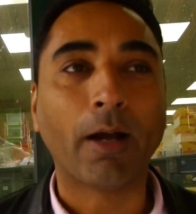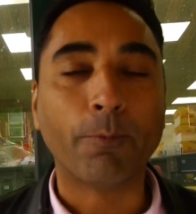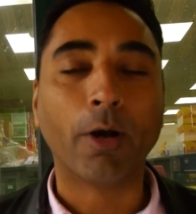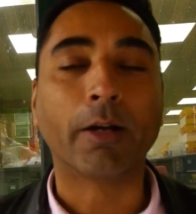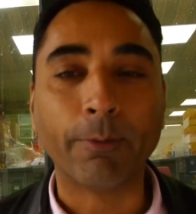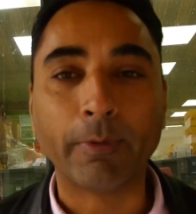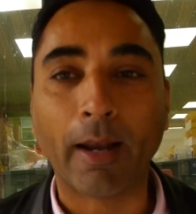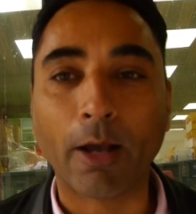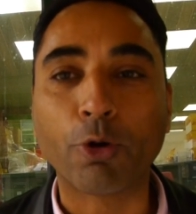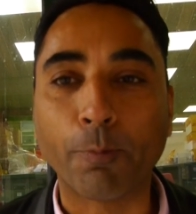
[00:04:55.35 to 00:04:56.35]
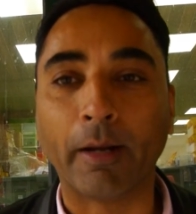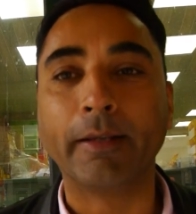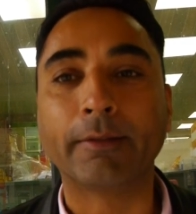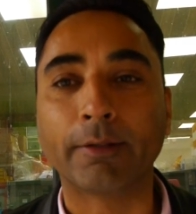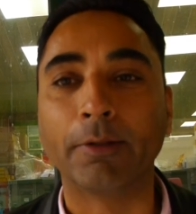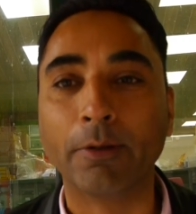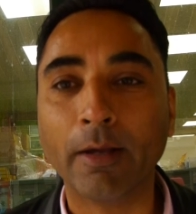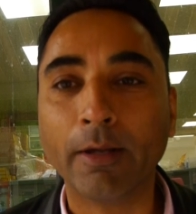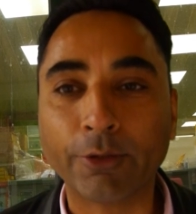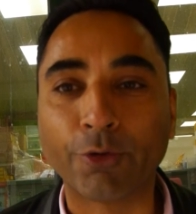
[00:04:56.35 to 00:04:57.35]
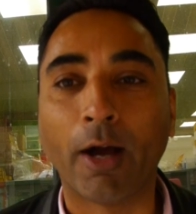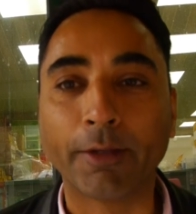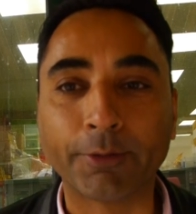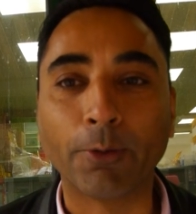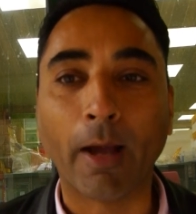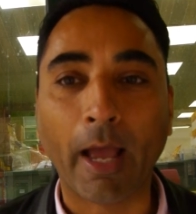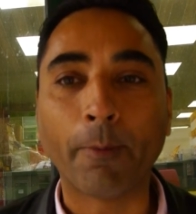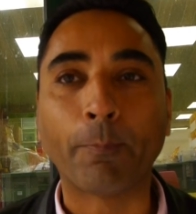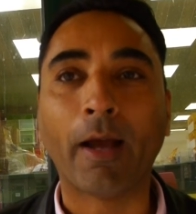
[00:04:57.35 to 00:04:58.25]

I'm working with the local police to try to sort out.